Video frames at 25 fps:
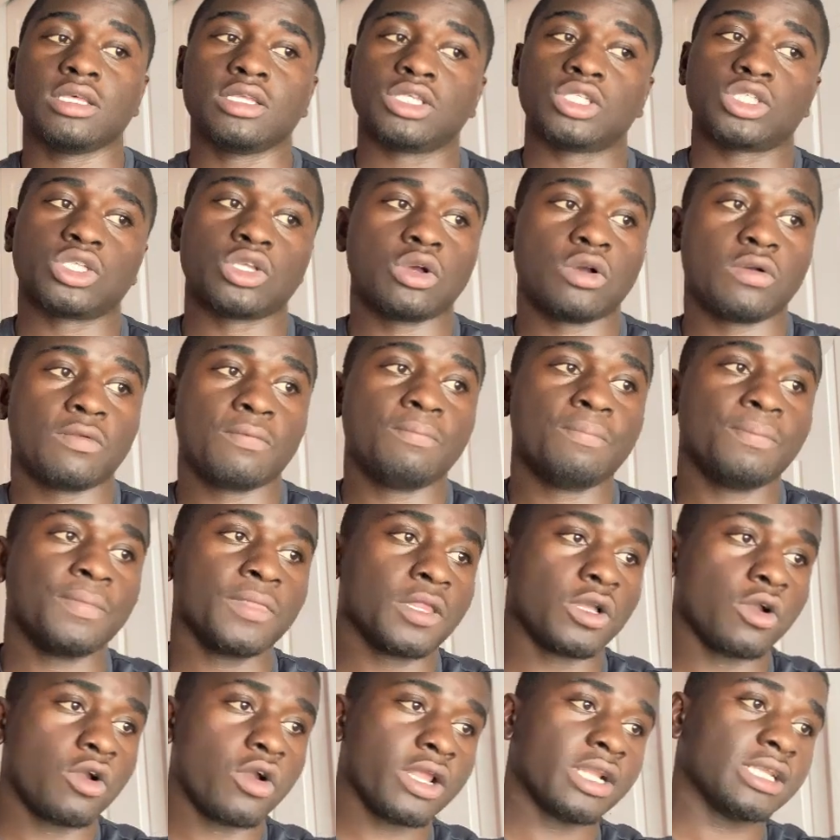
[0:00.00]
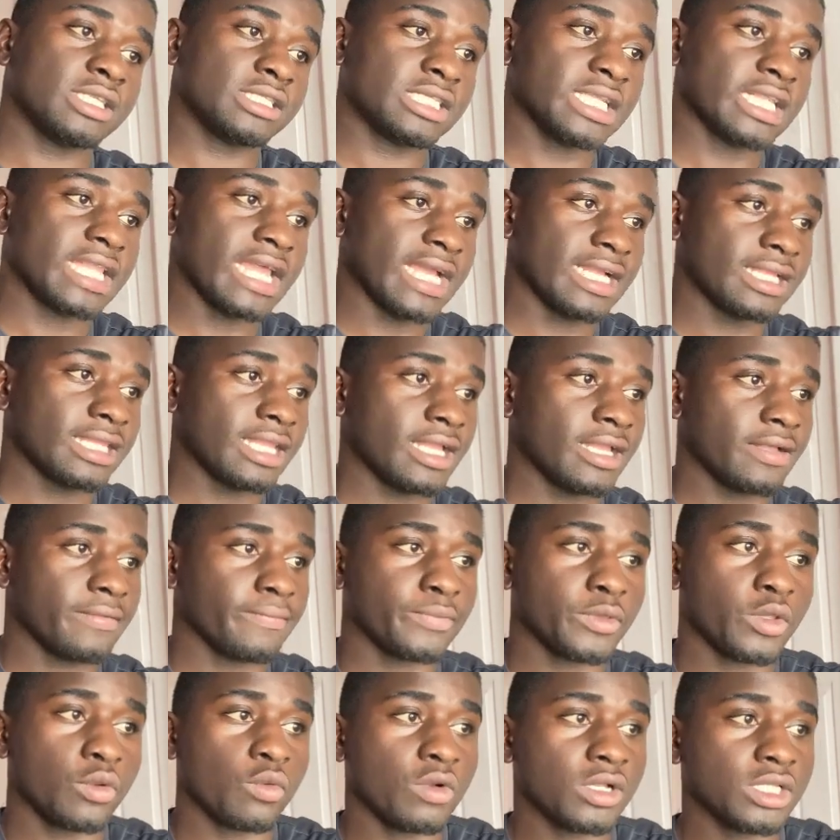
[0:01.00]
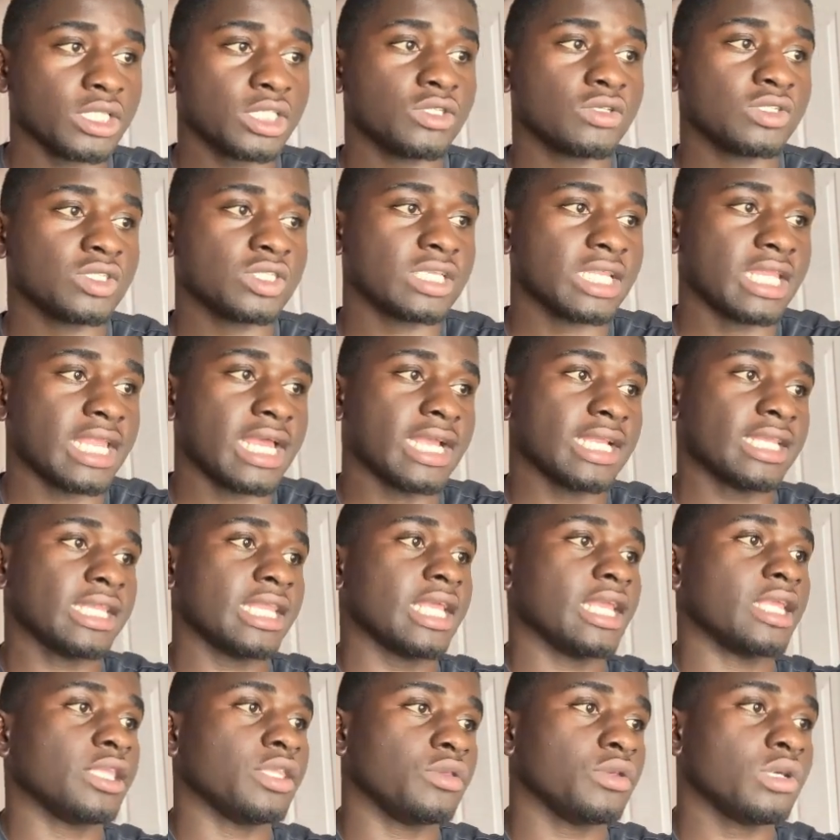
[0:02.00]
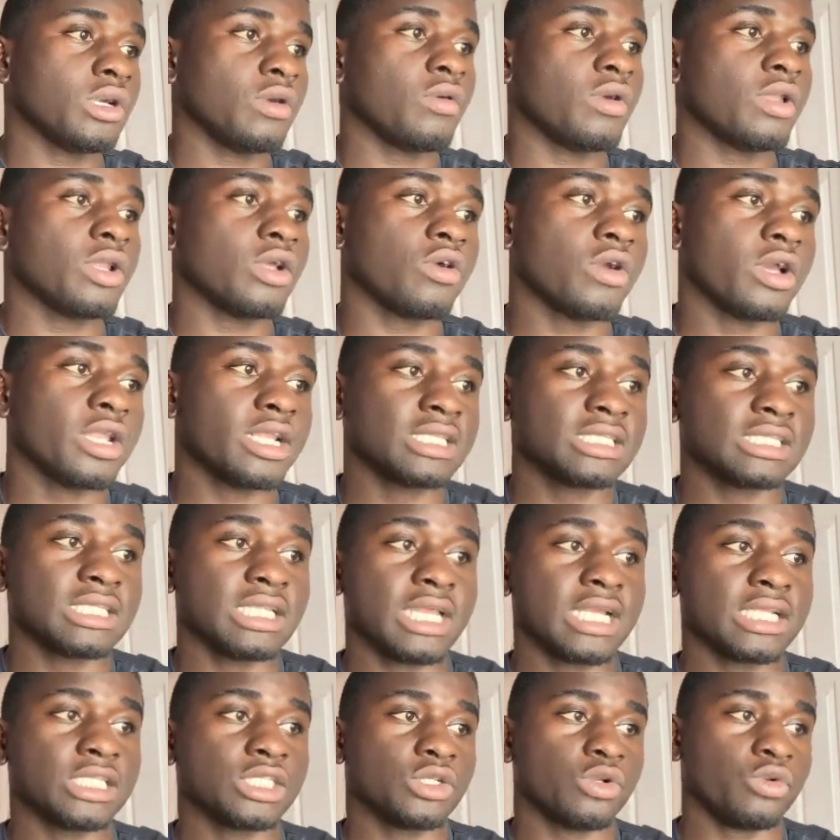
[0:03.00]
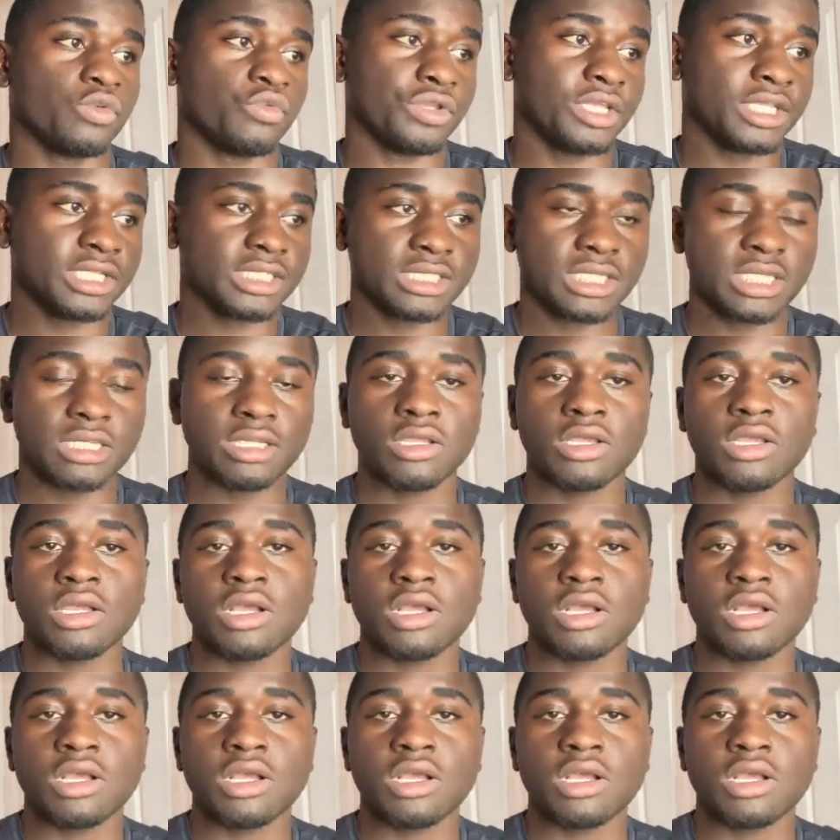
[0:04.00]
So go ahead and select it. Once you select it, you're gonna want to go ahead and select your reason.